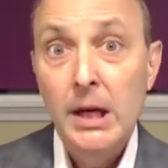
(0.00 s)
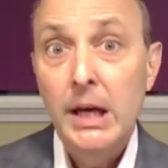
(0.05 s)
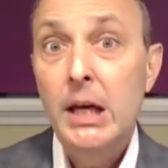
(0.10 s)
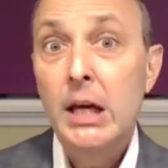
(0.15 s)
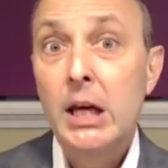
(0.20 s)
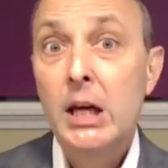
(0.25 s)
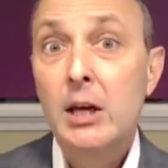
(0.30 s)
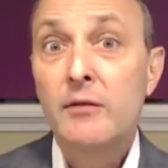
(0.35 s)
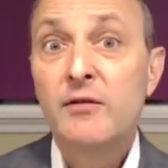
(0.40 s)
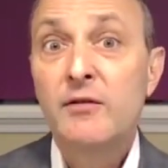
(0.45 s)

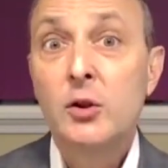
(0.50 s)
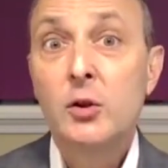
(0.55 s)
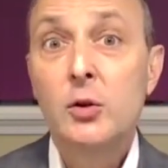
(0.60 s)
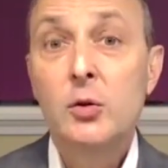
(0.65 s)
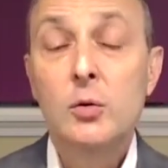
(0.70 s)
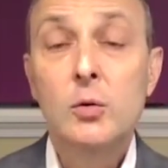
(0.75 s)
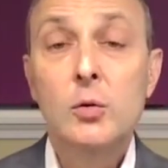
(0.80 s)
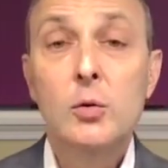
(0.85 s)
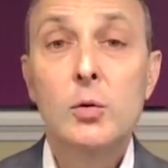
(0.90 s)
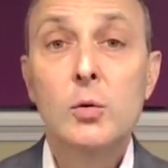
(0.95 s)
If
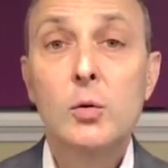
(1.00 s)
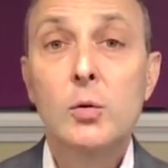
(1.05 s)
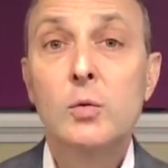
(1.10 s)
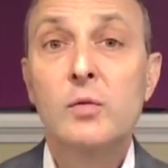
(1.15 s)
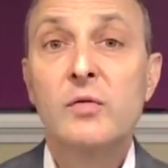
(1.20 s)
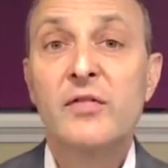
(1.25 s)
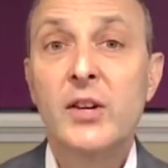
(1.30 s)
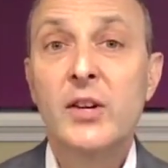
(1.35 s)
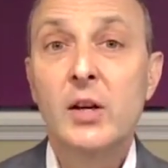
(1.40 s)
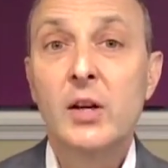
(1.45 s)

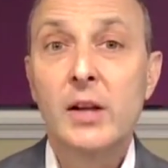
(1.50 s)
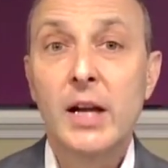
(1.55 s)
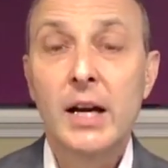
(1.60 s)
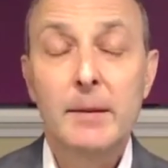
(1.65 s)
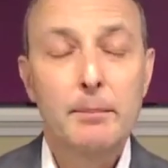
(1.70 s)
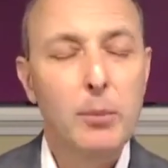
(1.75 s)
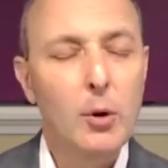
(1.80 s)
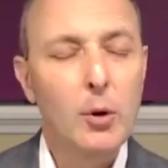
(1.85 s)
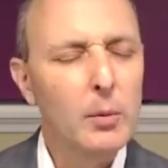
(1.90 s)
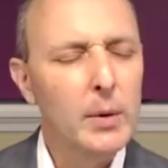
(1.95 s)
you feel
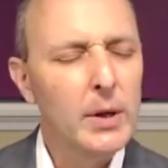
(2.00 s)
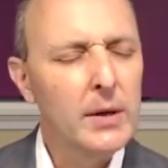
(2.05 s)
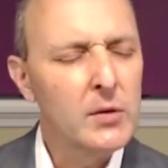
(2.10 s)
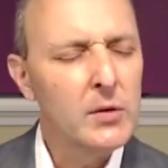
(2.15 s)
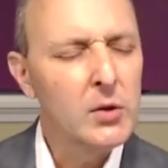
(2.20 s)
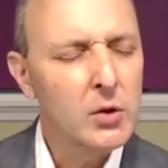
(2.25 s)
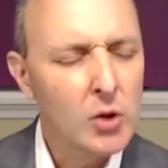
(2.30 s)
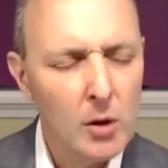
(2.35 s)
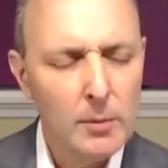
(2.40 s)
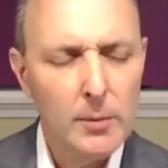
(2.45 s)
like, boy, we have
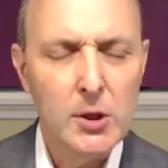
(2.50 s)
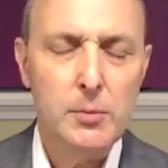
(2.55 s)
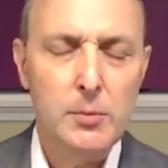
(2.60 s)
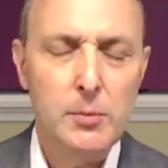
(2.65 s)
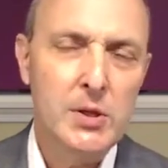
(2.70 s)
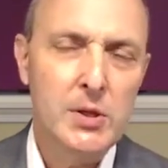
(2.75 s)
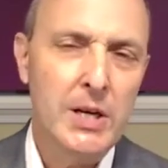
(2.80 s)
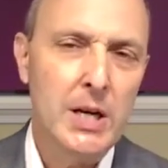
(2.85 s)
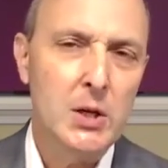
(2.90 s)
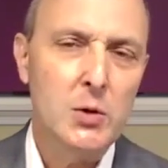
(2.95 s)
so much
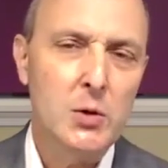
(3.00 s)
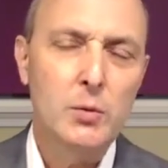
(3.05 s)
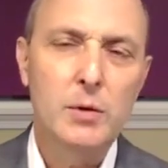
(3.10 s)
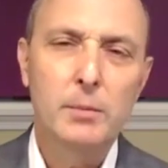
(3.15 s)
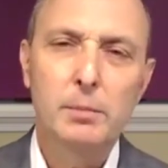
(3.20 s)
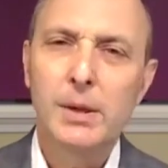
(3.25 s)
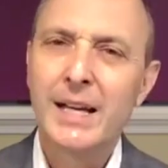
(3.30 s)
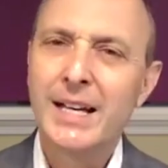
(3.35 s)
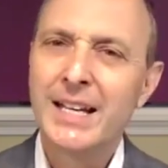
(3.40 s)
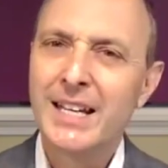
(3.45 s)
potential
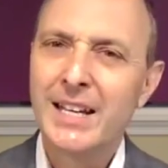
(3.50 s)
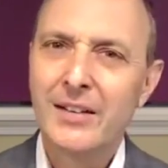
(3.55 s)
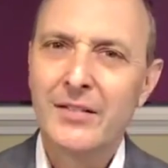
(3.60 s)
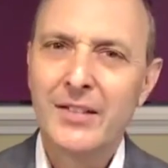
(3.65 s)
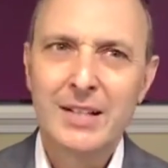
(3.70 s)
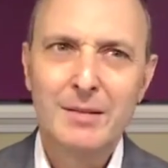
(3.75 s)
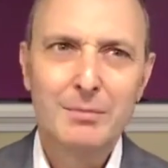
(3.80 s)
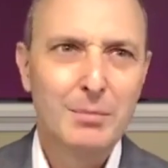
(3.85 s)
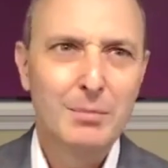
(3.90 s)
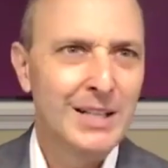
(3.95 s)
with plan
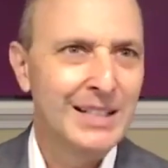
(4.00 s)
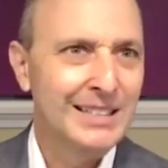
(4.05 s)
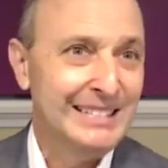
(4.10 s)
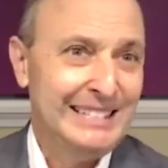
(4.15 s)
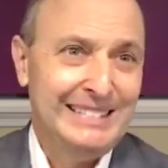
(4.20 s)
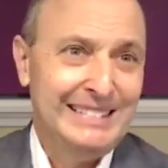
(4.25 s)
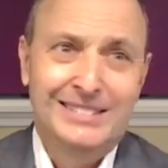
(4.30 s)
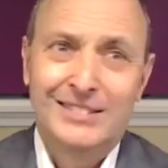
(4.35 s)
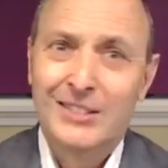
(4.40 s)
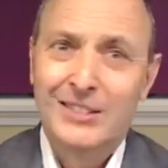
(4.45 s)
giving, but
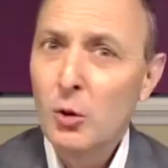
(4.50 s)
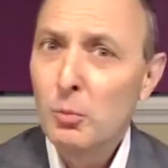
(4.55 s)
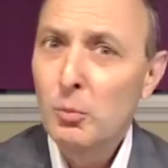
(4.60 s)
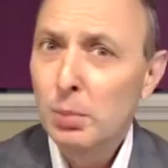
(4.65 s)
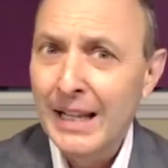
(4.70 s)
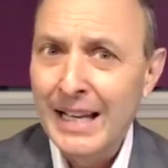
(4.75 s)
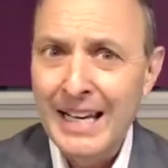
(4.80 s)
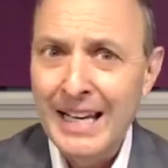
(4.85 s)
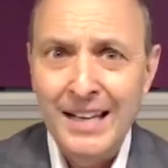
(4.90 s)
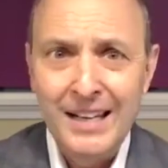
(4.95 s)
no
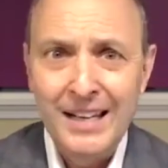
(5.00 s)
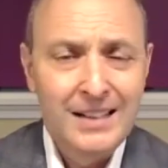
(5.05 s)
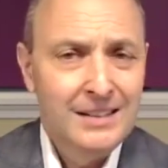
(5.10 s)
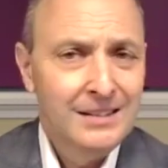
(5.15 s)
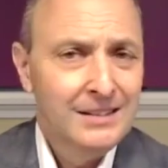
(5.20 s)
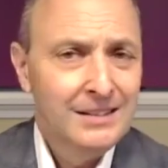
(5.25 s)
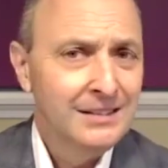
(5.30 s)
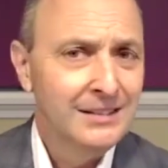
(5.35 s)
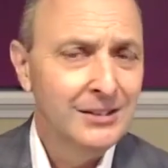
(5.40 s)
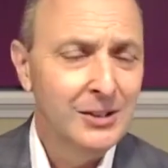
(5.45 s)

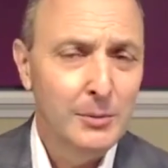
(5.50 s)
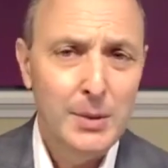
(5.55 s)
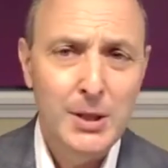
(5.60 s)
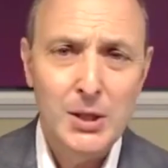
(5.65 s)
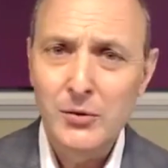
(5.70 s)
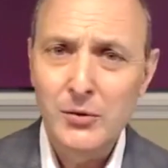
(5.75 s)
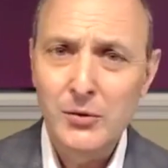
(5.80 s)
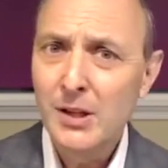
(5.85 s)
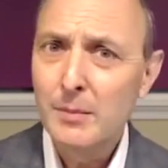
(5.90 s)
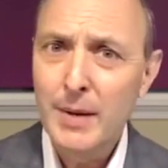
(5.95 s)
plan,
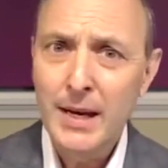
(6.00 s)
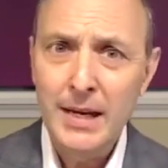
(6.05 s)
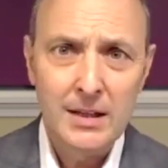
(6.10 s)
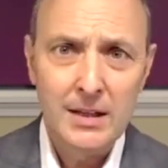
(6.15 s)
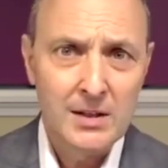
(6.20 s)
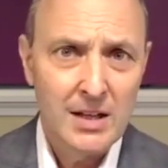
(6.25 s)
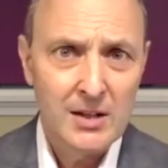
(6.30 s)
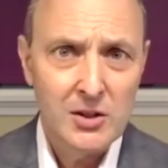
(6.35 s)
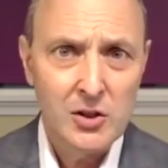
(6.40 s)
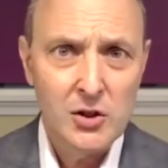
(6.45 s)
nobody's really paying
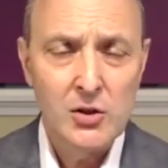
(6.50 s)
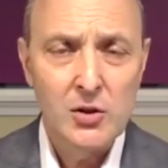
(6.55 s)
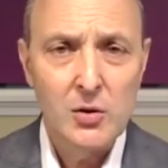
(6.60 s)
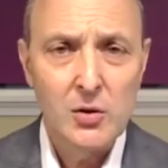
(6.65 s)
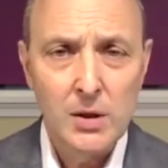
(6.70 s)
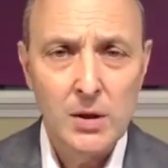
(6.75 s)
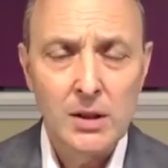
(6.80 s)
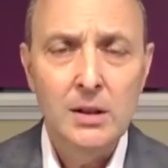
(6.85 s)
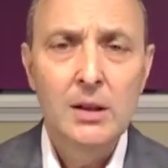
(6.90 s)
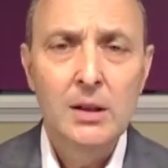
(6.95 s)
attention
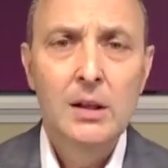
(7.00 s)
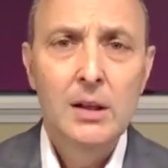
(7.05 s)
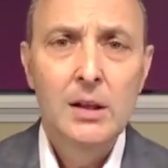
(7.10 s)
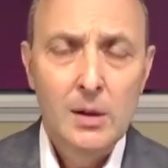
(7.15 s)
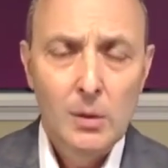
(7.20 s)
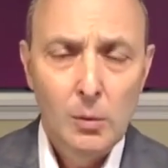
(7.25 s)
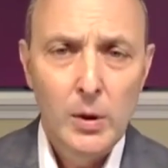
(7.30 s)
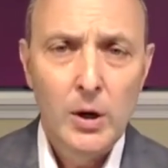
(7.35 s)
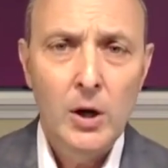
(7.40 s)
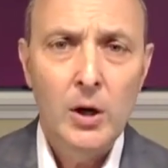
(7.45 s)
to it,
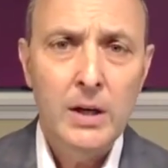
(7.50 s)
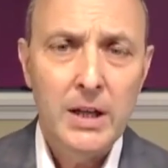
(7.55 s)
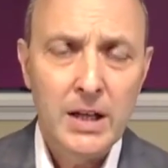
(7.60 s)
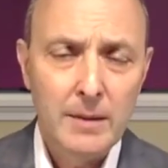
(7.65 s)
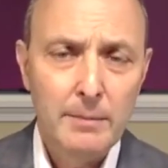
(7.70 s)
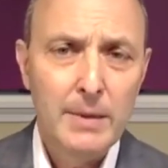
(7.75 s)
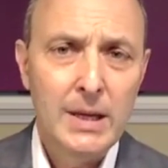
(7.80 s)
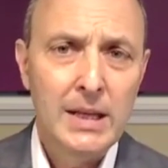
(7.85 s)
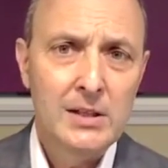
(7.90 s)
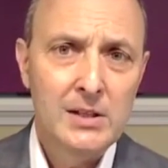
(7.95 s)
we are
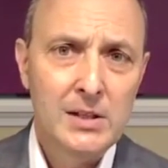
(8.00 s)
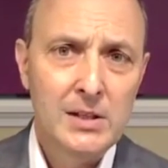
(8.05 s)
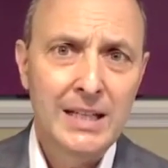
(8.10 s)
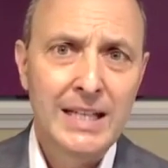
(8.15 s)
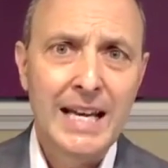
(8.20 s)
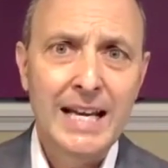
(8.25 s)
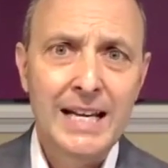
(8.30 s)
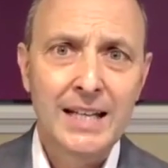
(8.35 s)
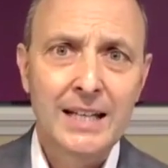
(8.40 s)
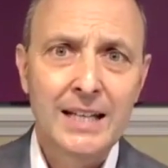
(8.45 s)
committed to
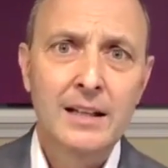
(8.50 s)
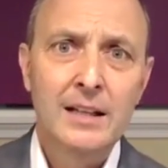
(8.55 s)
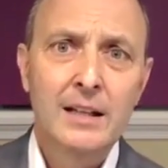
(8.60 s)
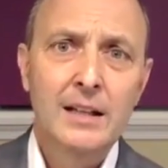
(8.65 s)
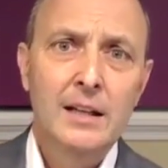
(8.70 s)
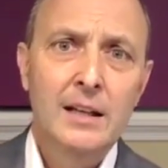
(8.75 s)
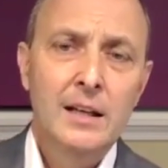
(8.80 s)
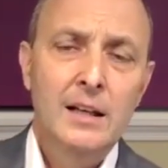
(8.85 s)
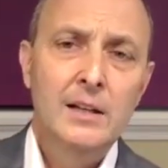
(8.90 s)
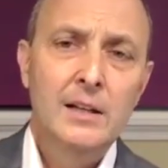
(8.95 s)
getting
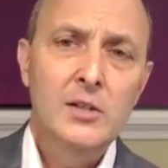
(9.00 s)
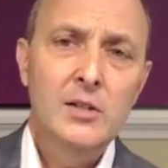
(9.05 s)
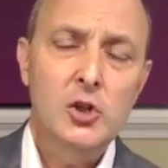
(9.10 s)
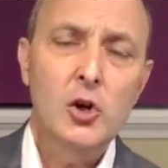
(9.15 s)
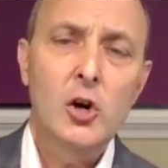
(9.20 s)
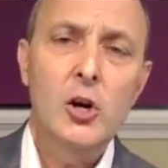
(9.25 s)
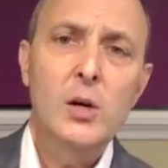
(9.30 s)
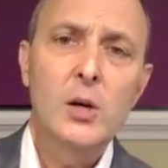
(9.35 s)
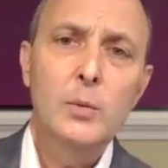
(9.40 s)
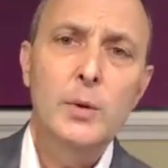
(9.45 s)

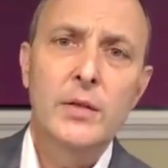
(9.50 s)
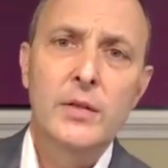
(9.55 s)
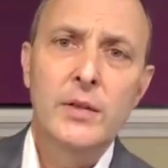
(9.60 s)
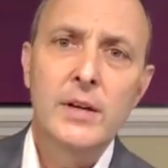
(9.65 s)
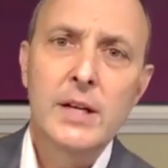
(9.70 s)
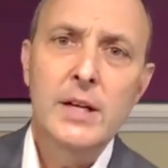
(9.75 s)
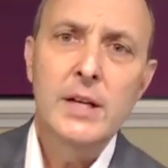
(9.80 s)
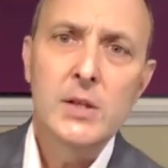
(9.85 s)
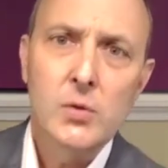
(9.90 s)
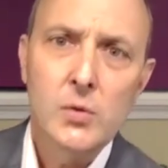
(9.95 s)
started with
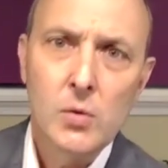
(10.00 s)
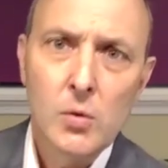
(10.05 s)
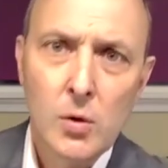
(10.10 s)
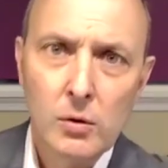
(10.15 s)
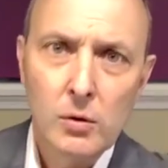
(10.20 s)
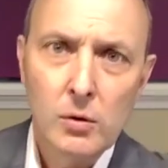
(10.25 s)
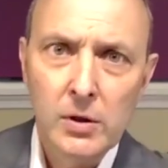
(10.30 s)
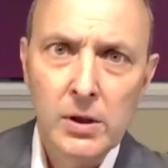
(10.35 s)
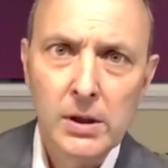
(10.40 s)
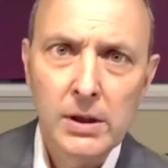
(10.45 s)
this
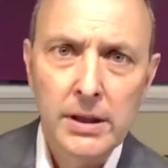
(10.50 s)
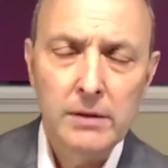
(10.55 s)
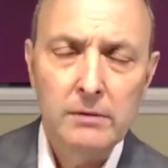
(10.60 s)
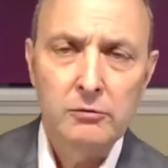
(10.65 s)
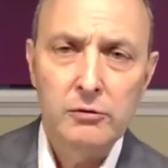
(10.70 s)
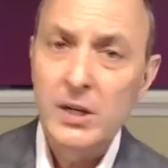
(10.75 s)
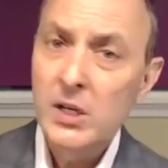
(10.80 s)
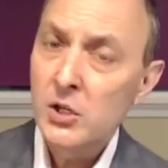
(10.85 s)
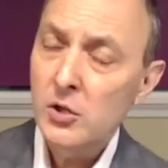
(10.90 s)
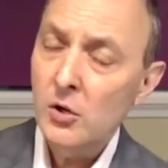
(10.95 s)
or really
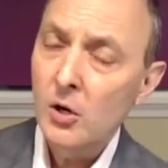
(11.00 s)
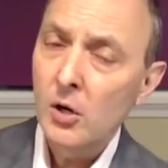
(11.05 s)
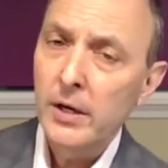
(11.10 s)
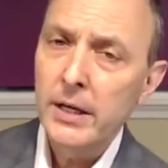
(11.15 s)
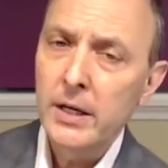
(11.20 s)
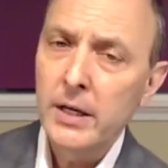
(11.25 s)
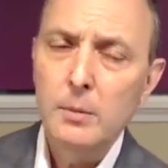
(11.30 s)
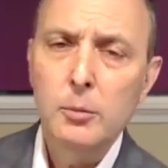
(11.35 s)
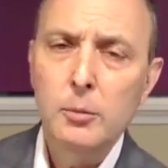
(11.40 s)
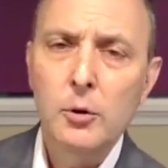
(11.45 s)

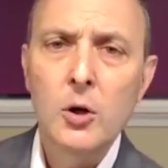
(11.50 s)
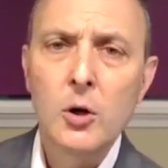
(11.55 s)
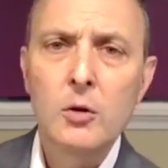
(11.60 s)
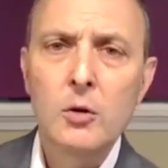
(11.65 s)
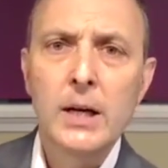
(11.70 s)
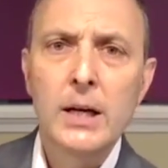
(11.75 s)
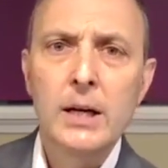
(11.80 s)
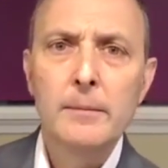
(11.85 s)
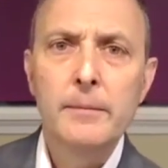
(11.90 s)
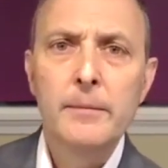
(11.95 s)
restarting our
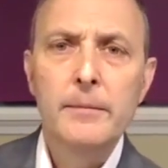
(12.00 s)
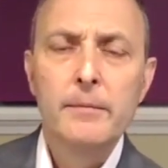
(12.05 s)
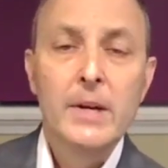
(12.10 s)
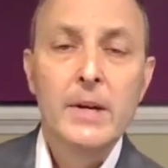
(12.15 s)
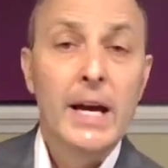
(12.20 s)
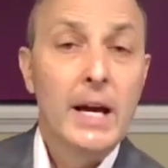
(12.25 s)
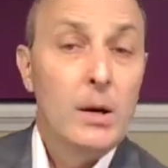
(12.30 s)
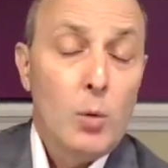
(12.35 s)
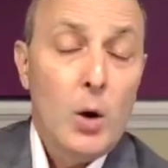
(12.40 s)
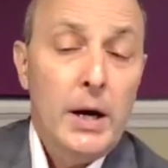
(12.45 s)
program
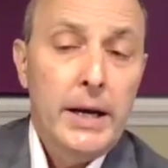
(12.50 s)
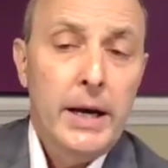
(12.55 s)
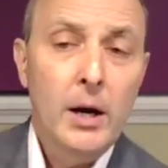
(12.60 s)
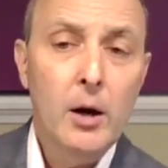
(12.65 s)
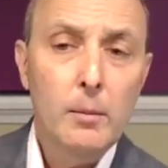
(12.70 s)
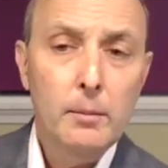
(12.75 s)
and want